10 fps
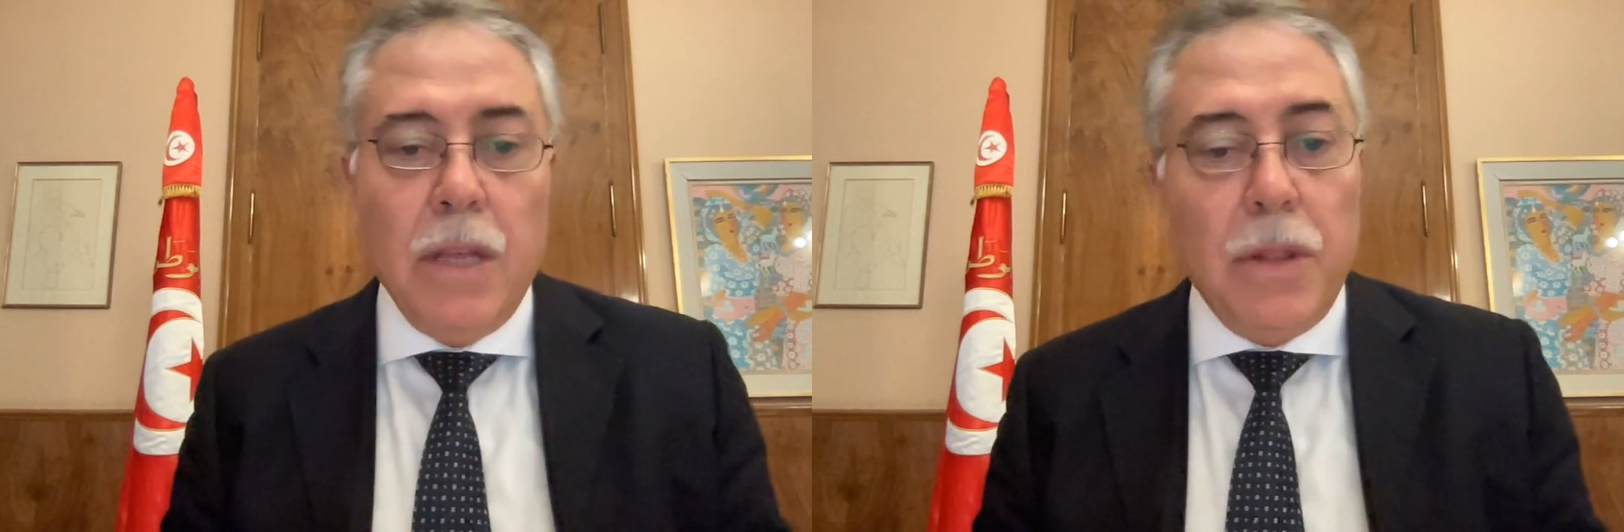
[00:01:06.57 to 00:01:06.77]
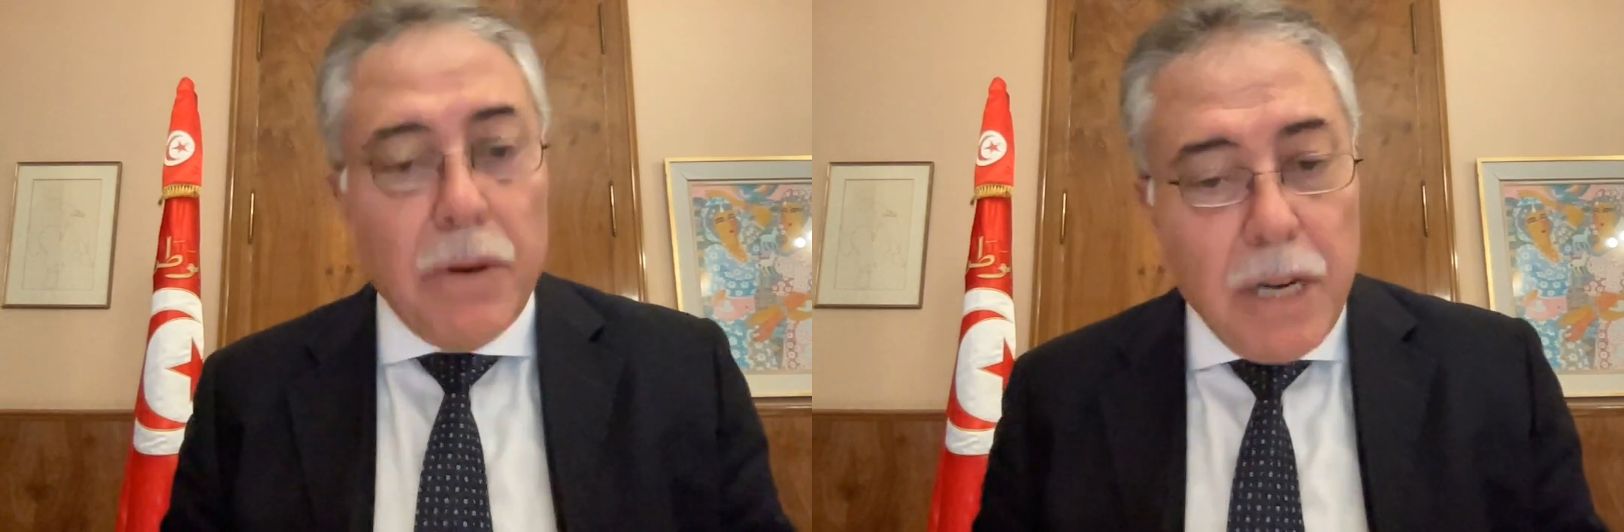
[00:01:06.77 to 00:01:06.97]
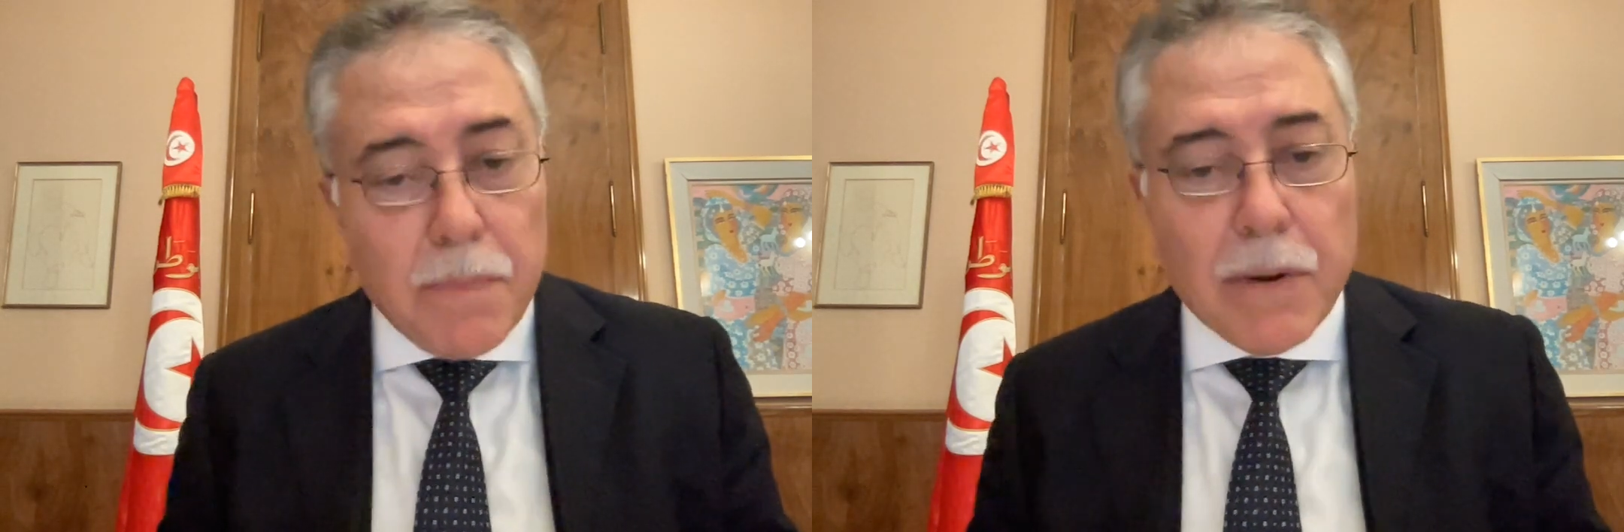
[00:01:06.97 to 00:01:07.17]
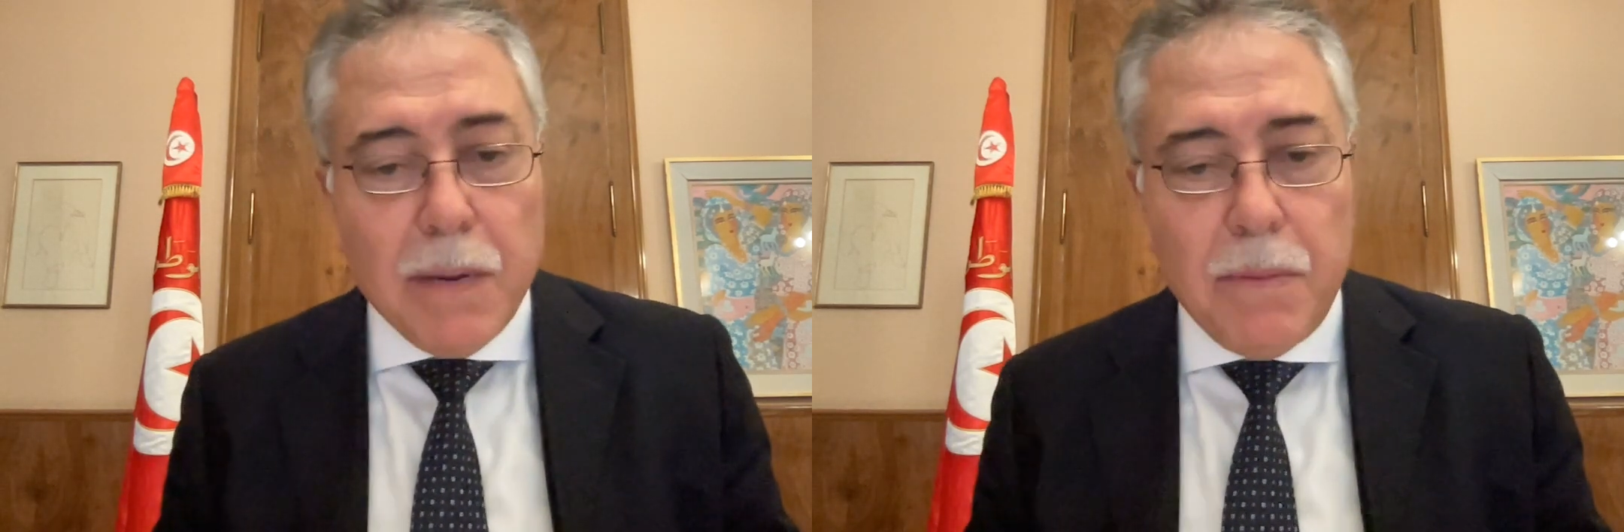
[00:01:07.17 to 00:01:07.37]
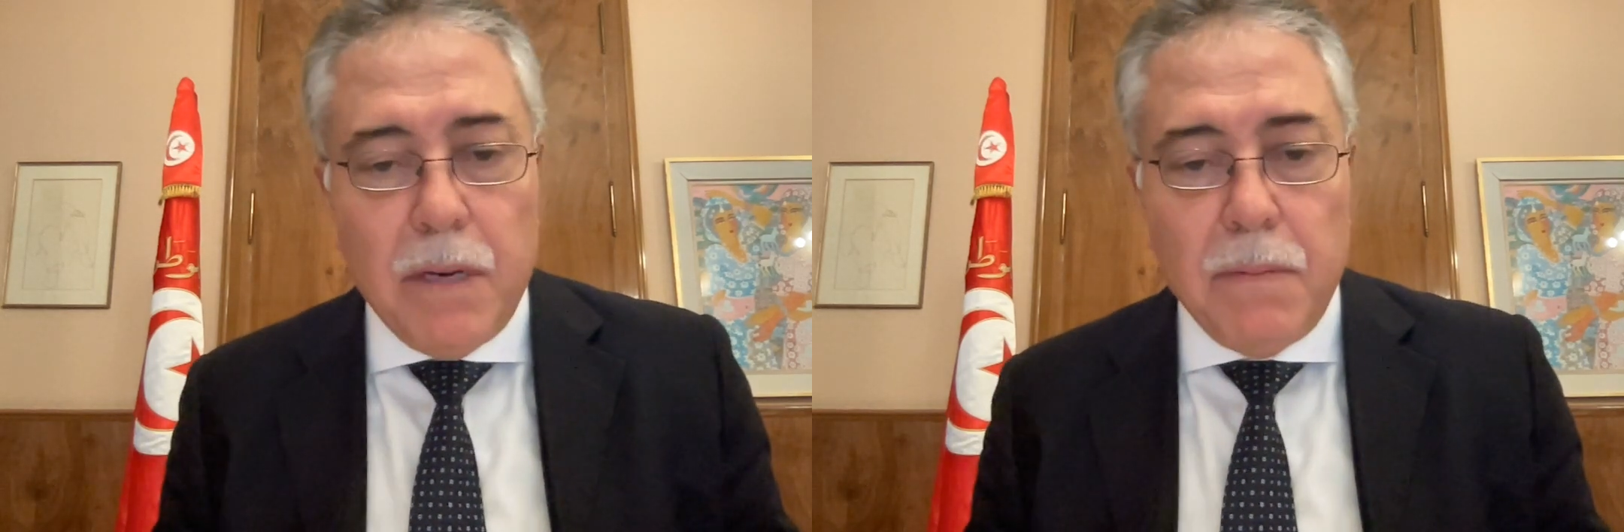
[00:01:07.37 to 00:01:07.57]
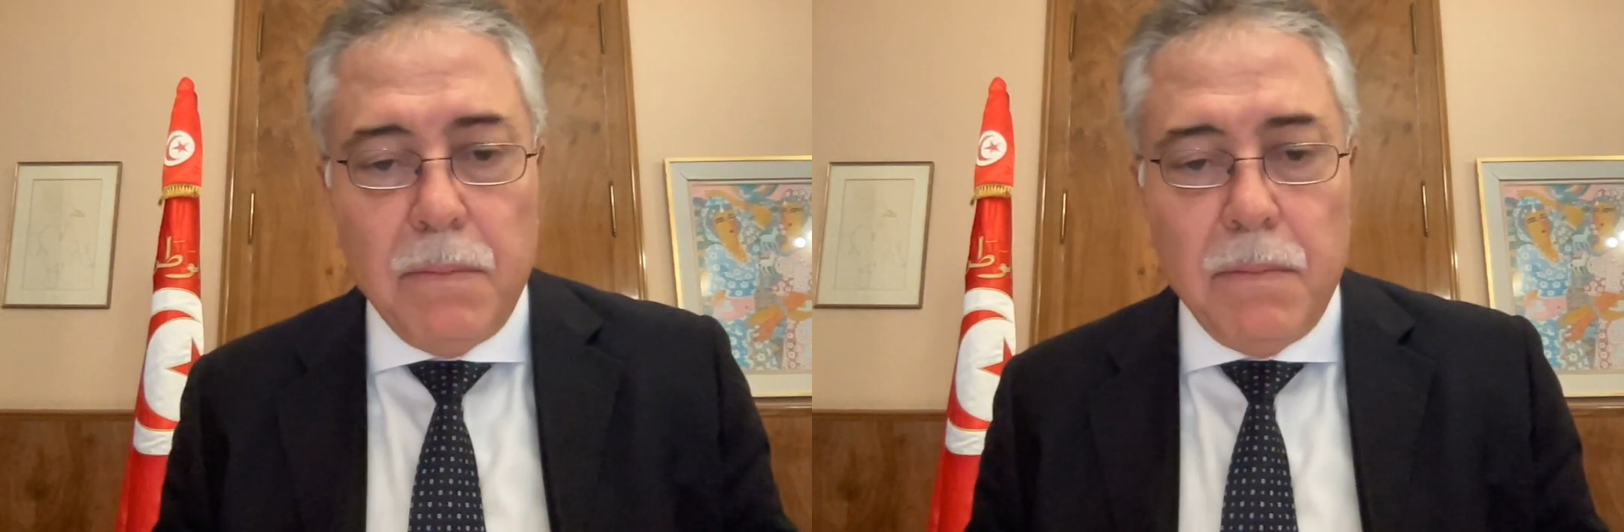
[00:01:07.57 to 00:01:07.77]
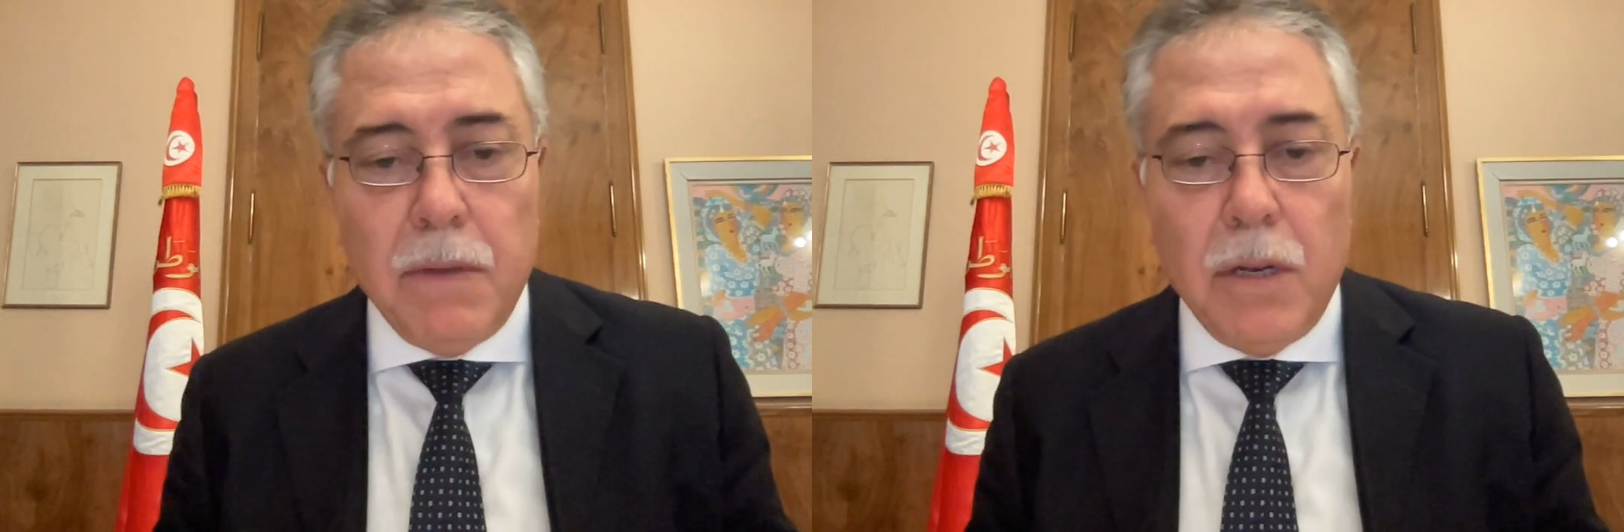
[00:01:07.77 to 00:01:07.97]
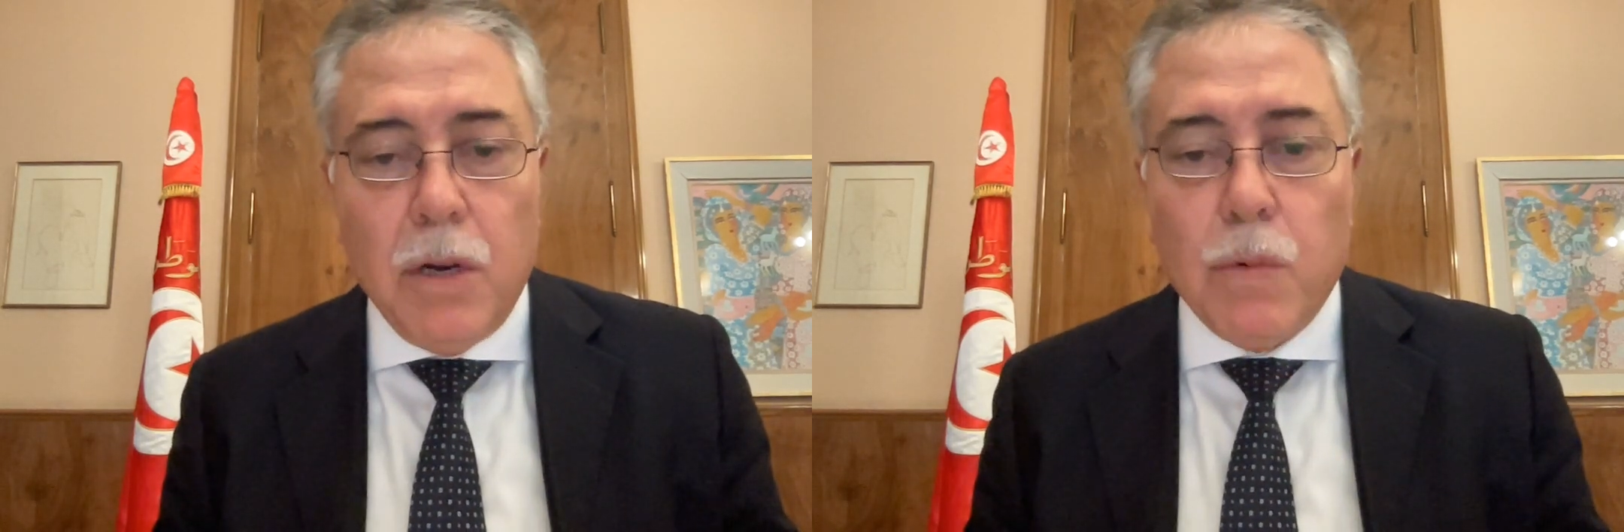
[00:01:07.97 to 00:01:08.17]
The real problem
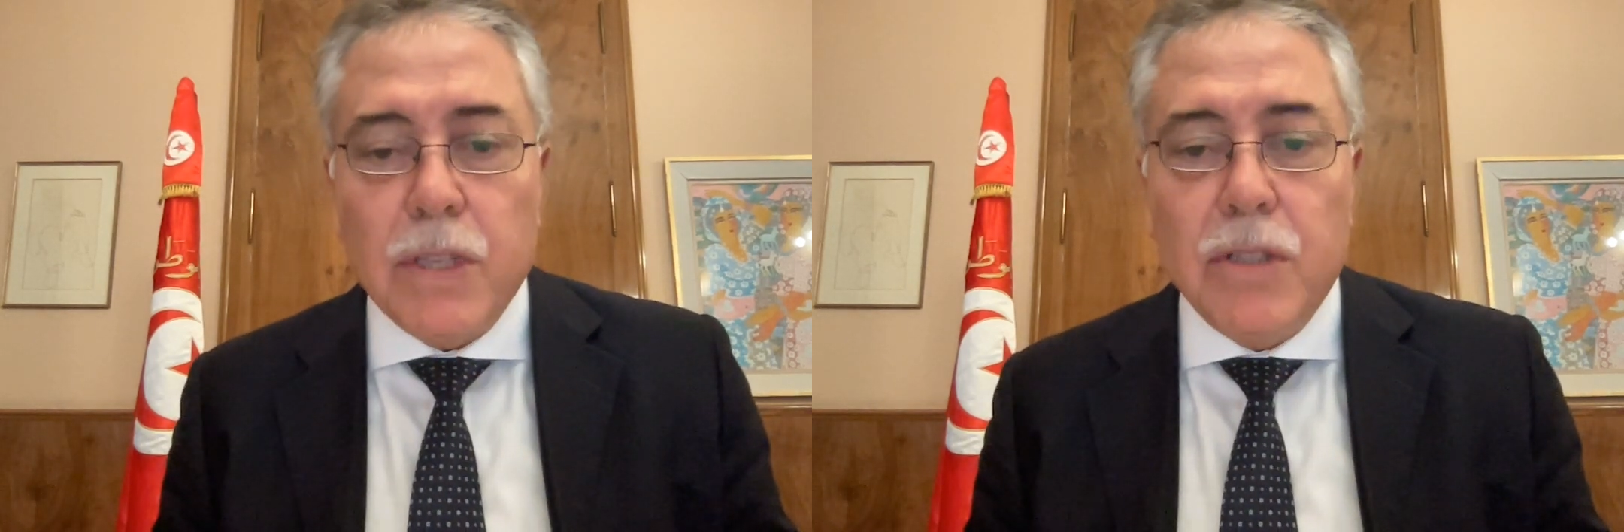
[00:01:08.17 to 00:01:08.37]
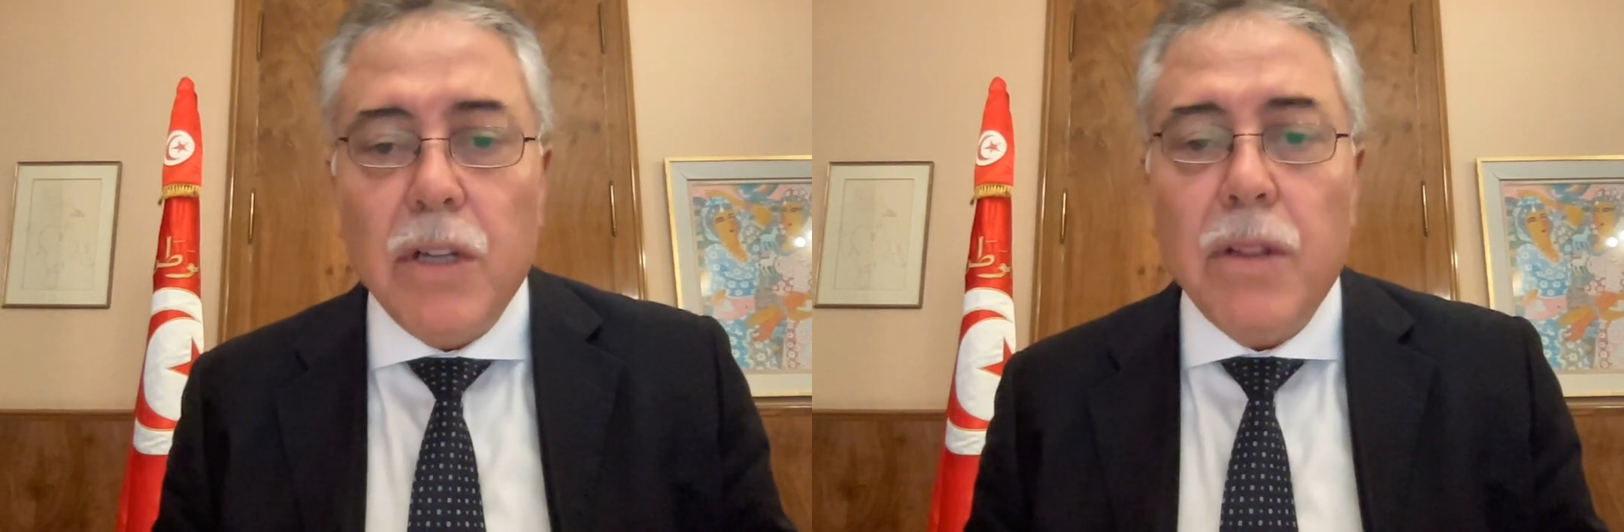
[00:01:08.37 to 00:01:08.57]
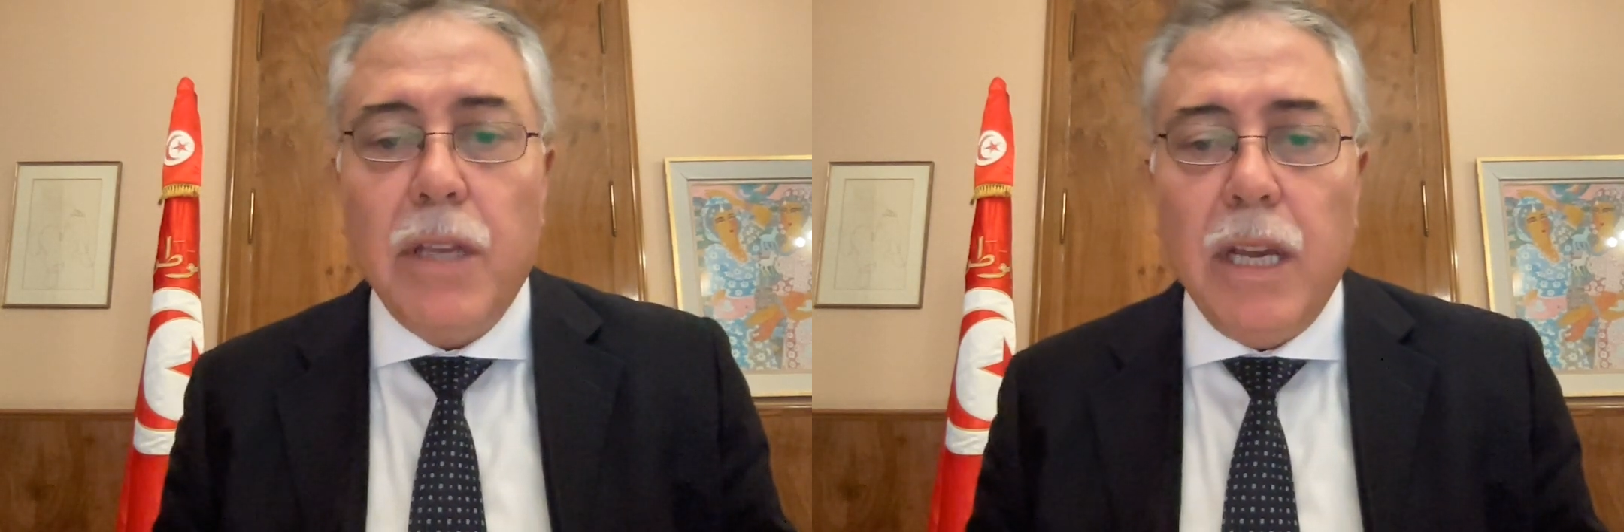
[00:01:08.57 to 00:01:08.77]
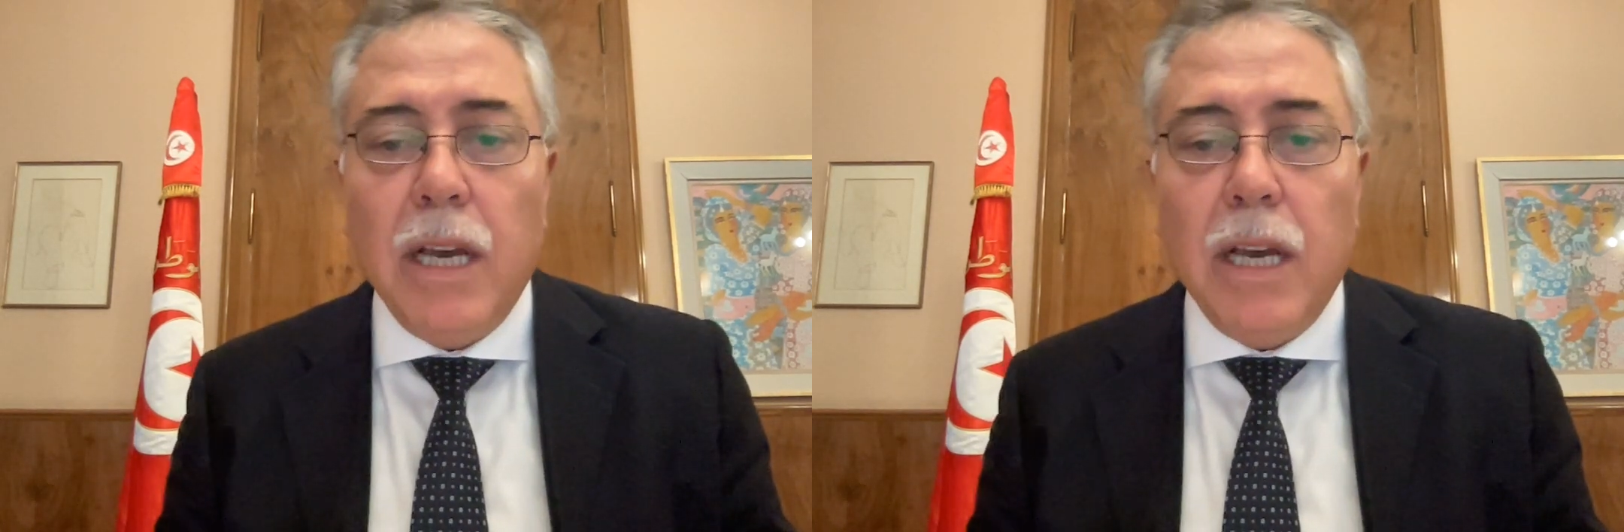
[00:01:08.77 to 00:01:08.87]
was not the